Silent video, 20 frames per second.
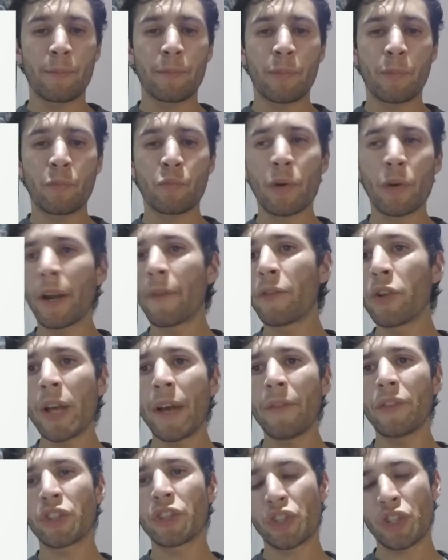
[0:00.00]
Whenever you
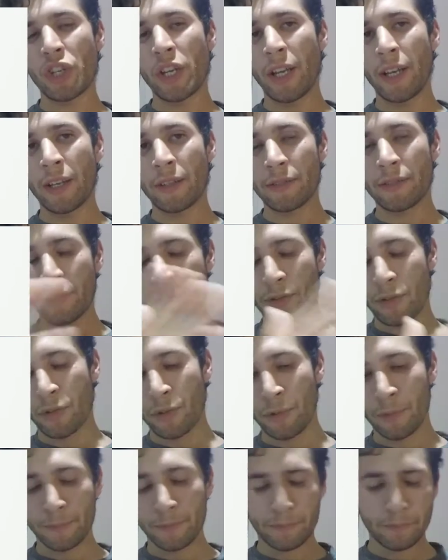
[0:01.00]
have the chance
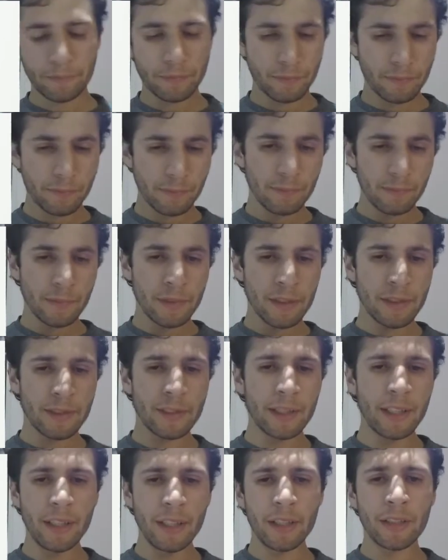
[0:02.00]
to
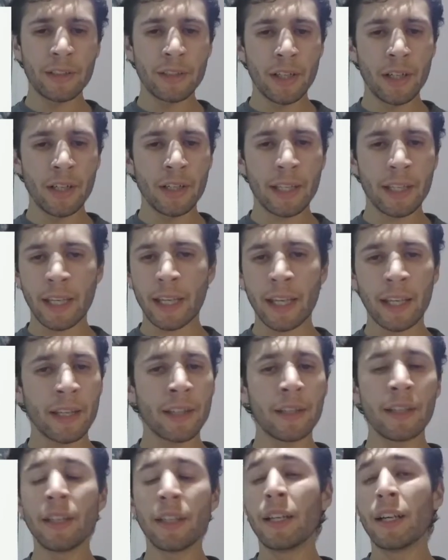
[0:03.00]
see a young
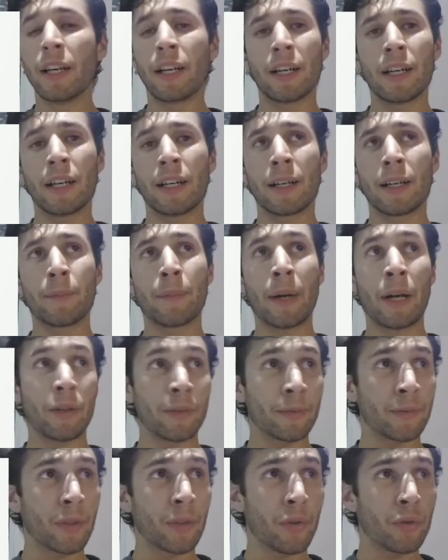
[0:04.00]
kid
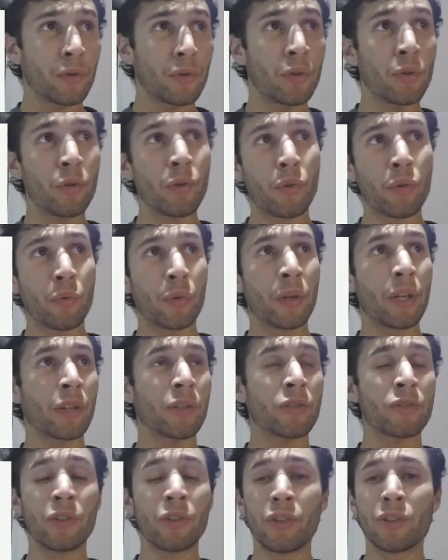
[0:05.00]
about 2-3
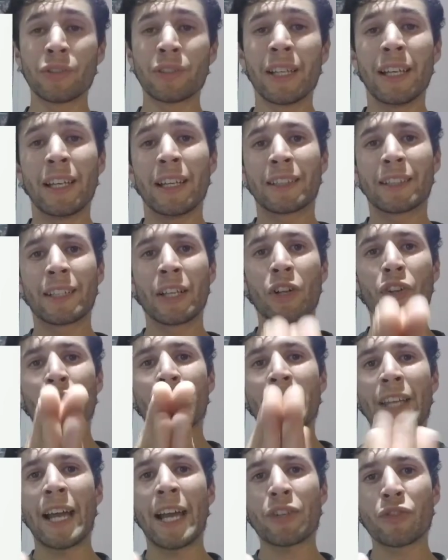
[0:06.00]
years old, they'll
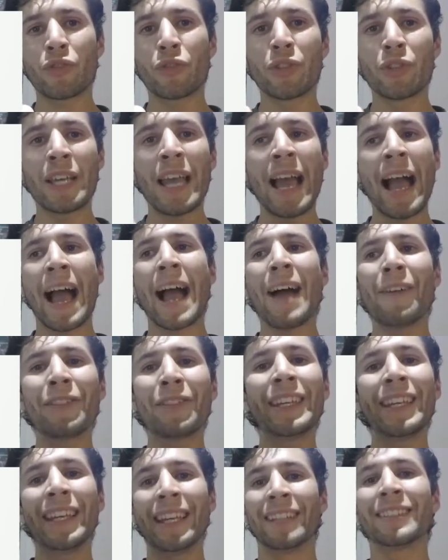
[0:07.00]
naturally have
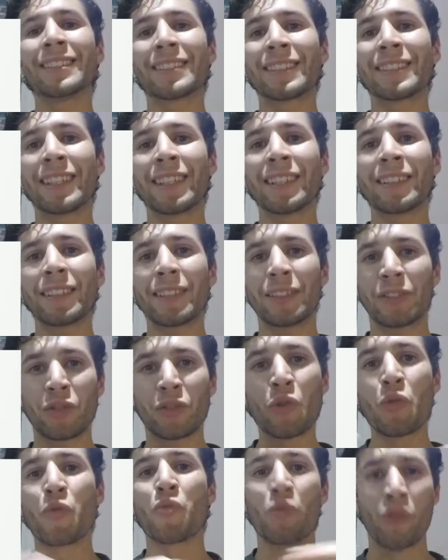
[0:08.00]
the instinct
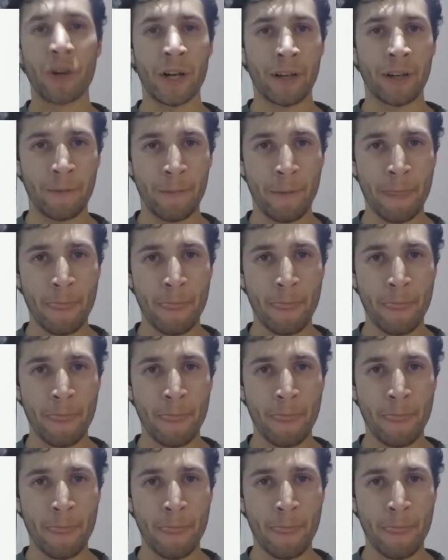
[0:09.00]
to run.